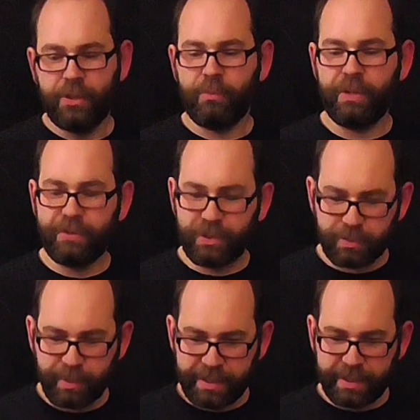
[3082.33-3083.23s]
But if you
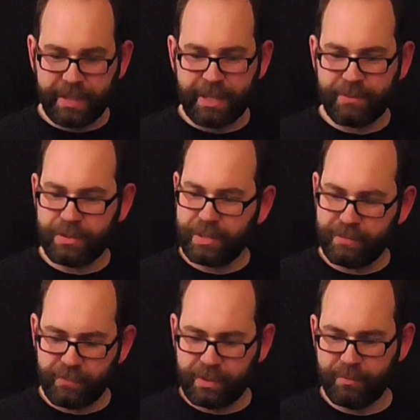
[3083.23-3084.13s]
just play the game and you
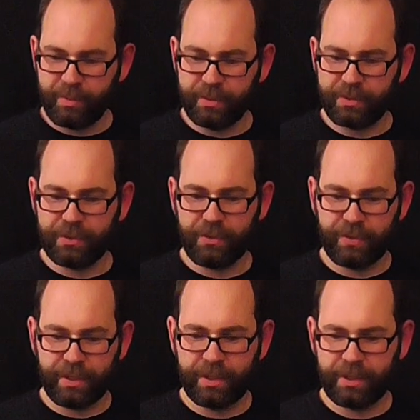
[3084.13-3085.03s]
never read the books, you're
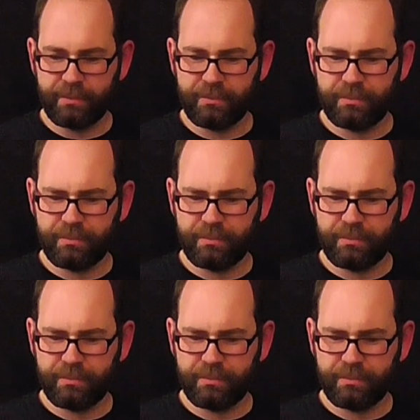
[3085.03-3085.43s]
thinking,